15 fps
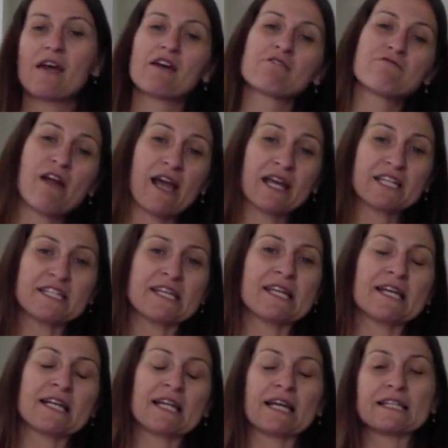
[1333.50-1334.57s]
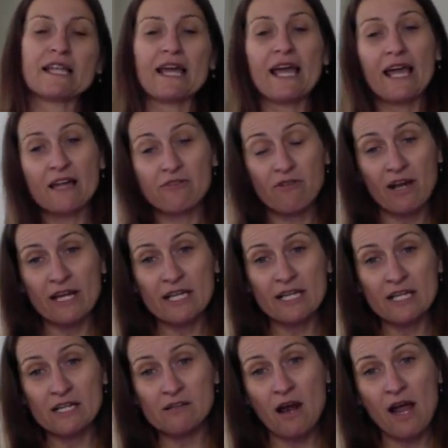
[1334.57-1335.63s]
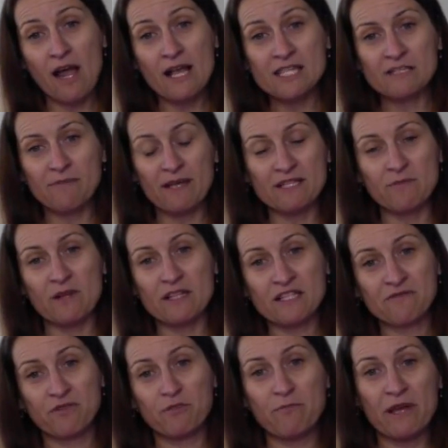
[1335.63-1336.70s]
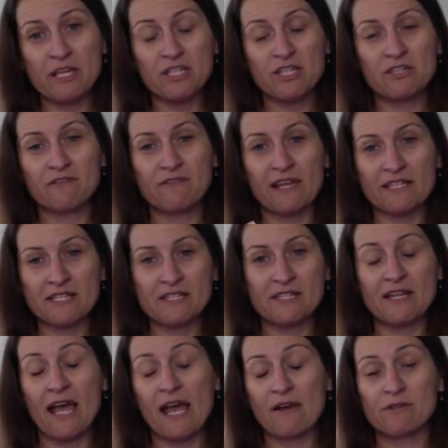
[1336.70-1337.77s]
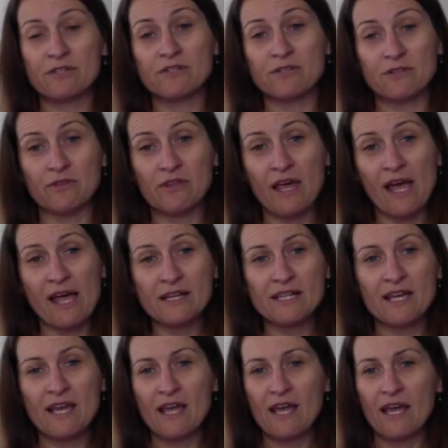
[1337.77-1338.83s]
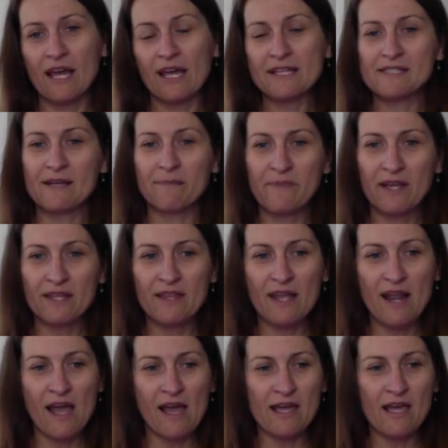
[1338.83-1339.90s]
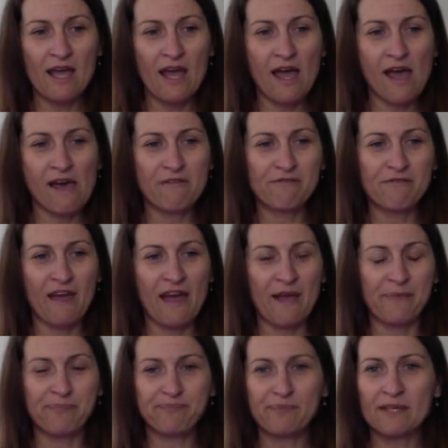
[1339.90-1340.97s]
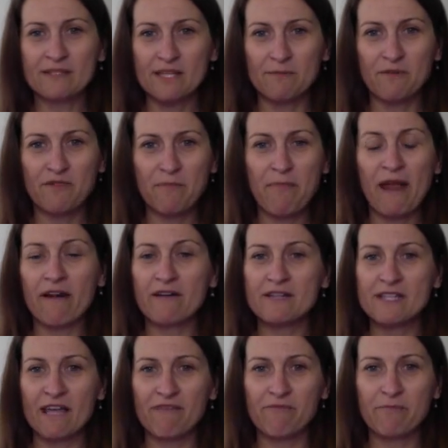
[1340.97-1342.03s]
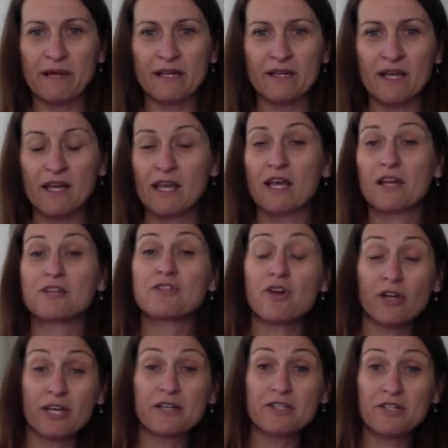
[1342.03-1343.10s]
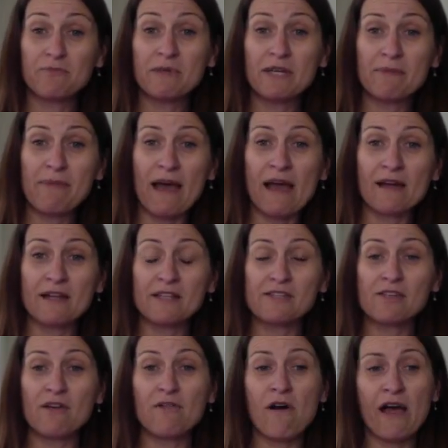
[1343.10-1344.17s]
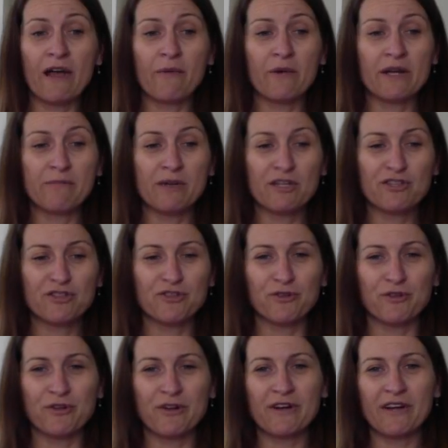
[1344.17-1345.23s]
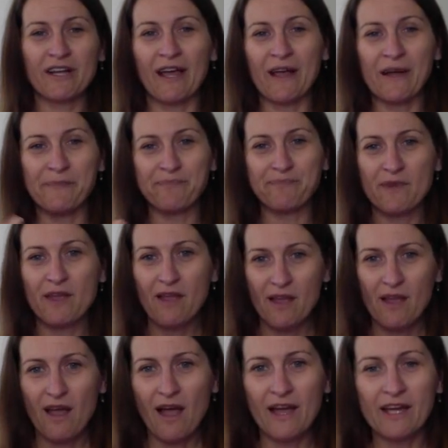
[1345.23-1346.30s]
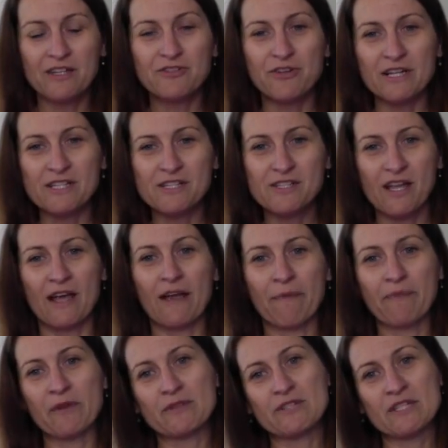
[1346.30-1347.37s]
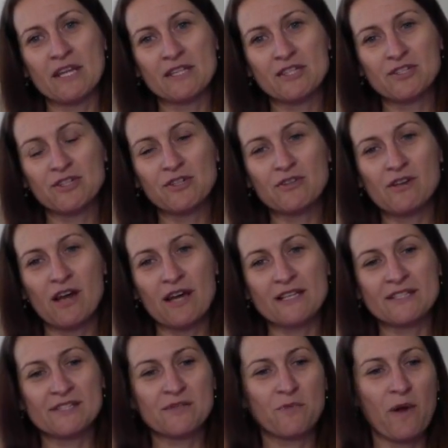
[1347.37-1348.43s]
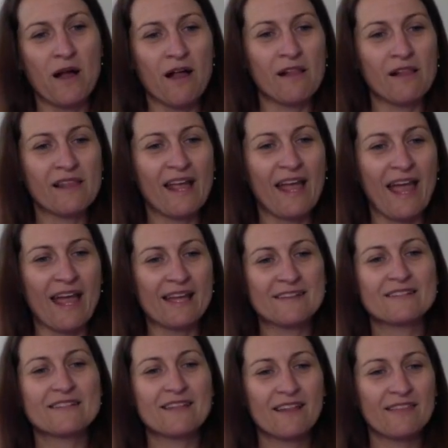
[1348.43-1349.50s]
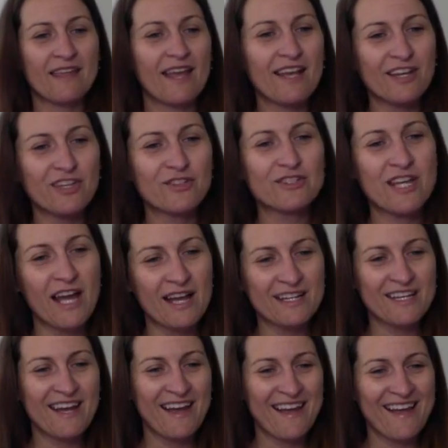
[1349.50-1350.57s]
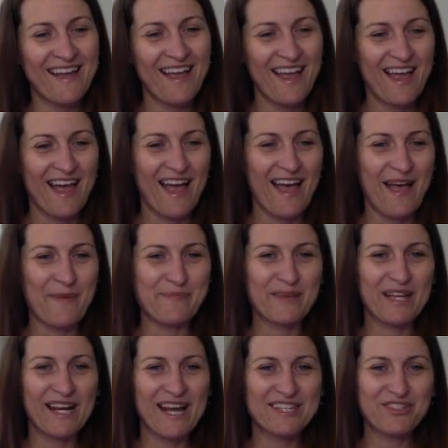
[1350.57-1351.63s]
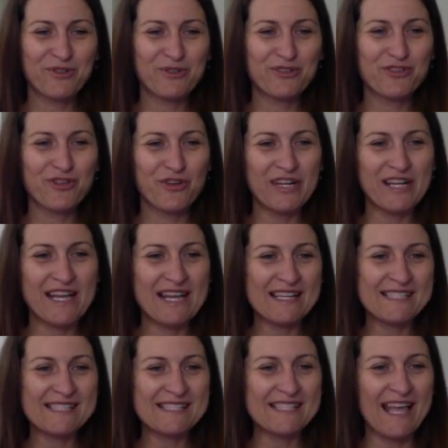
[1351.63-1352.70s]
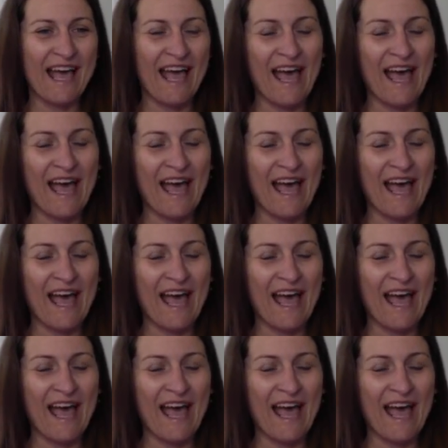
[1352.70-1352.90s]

writing, like the handwriting grasp, as well as formation of letters and how to do that. It's something that I have, some of the parents have been talking to me about it, so I want to make sure I address those needs to you guys as well. And thank you, Tanya. I'm glad you could join us.